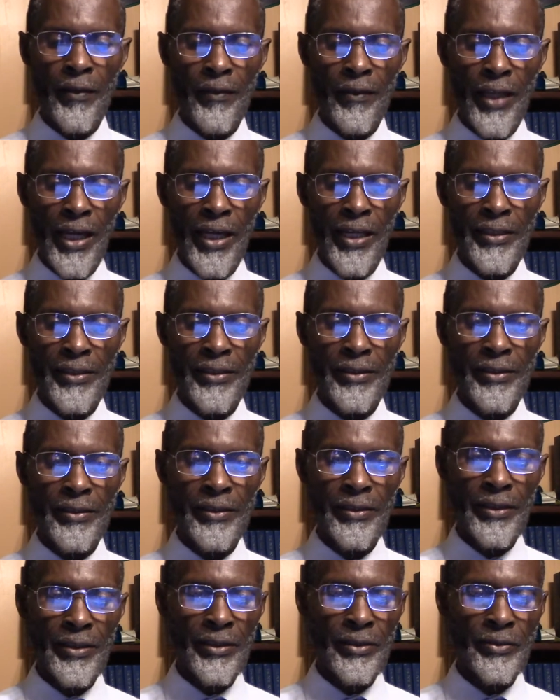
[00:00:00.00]
that
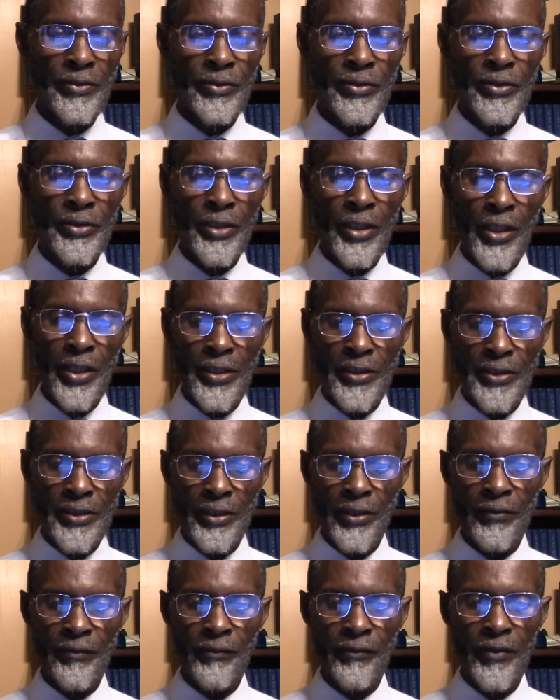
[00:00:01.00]
the Church
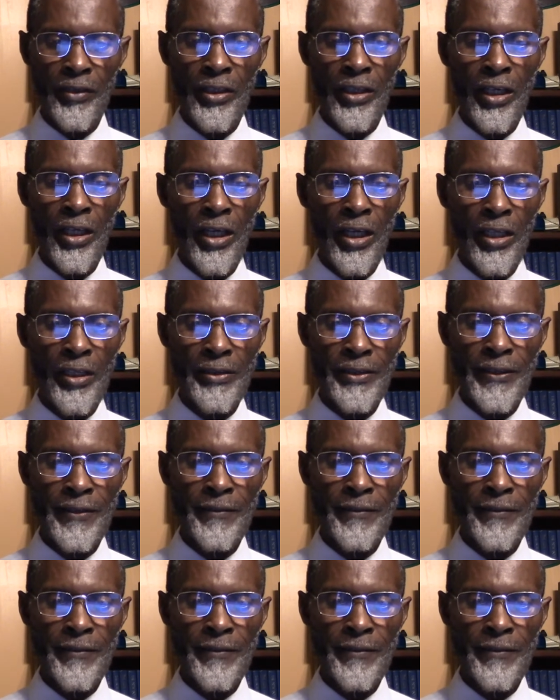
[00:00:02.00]
of God,